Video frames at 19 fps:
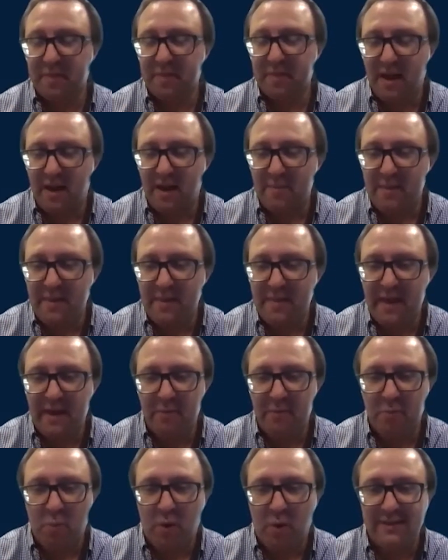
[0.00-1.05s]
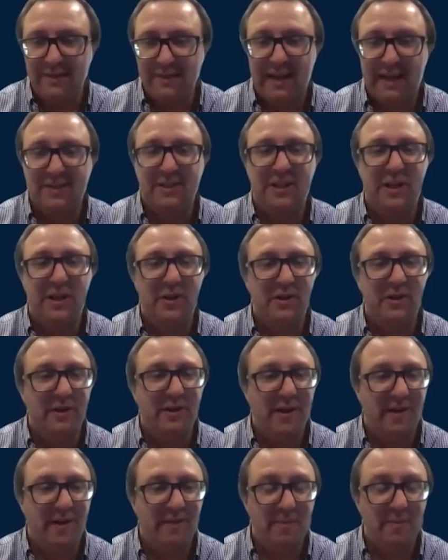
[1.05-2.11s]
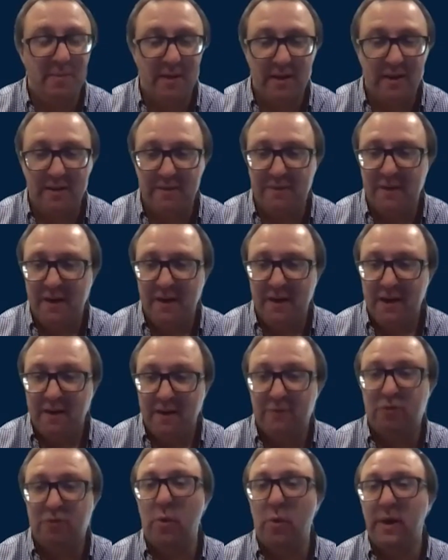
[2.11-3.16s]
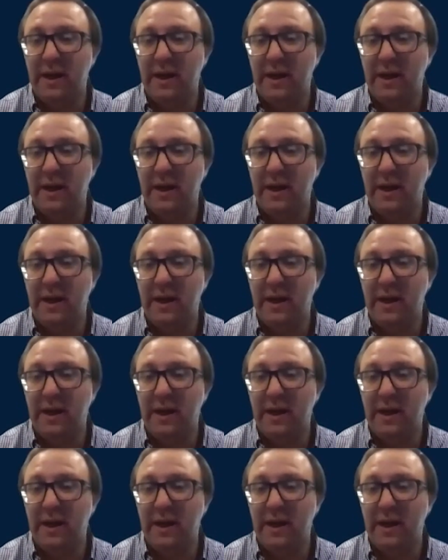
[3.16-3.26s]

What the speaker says: In that once executed, you have the ability of growing